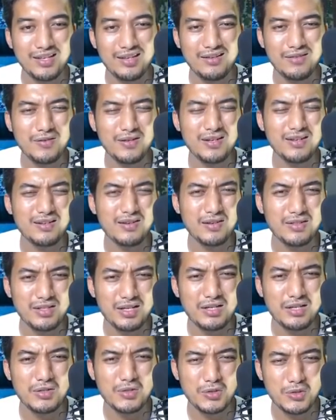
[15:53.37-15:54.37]
you really don't
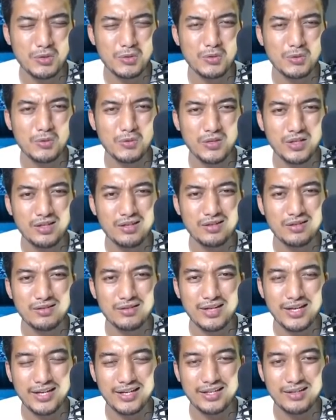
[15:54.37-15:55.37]
need to, you know,
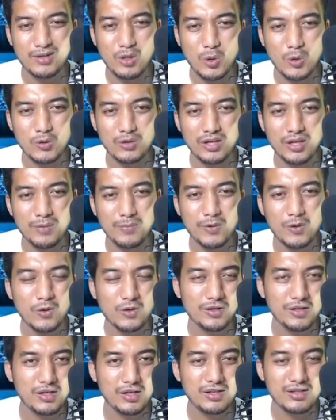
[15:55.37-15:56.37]
like, hold, keep on
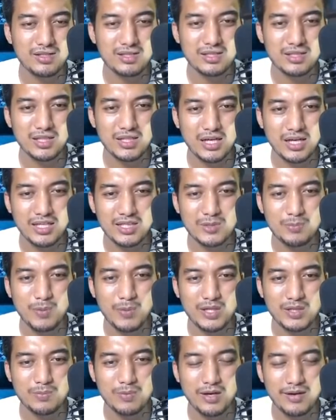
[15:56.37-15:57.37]
holding this uh,
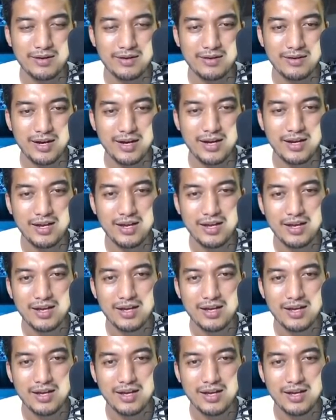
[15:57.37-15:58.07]
space button, okay?